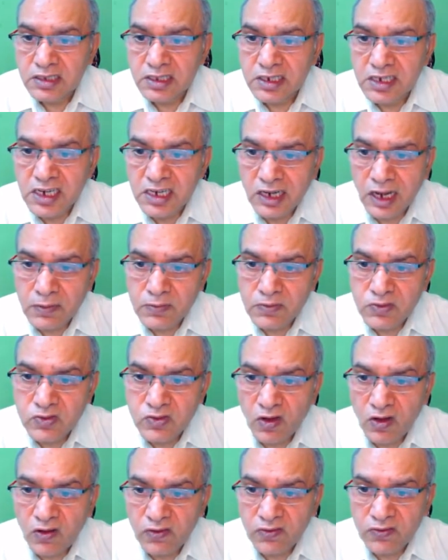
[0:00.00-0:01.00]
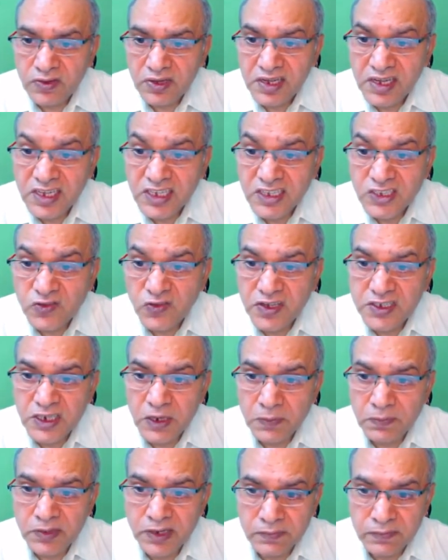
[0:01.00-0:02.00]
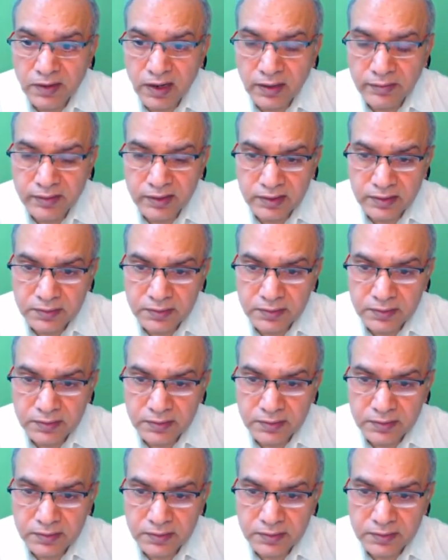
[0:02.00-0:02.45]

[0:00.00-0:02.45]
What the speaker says: 3 times of each phase apparent power.